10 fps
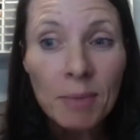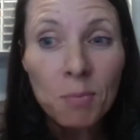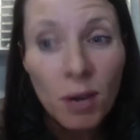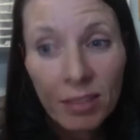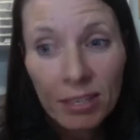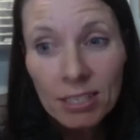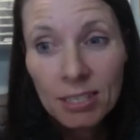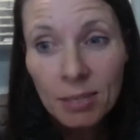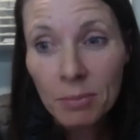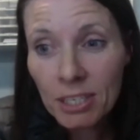One of the
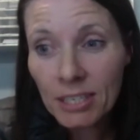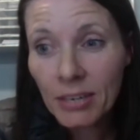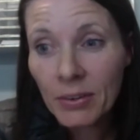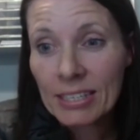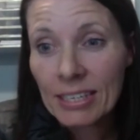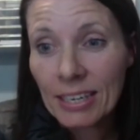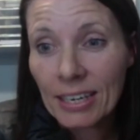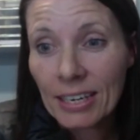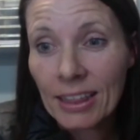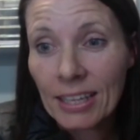digital missionaries here
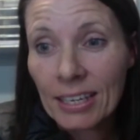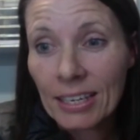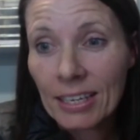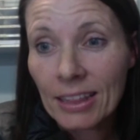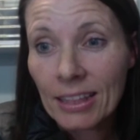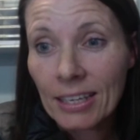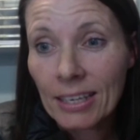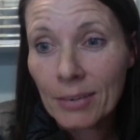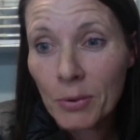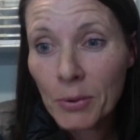in
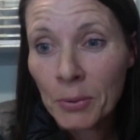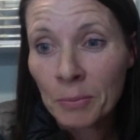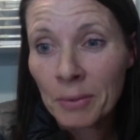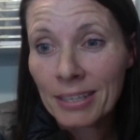the room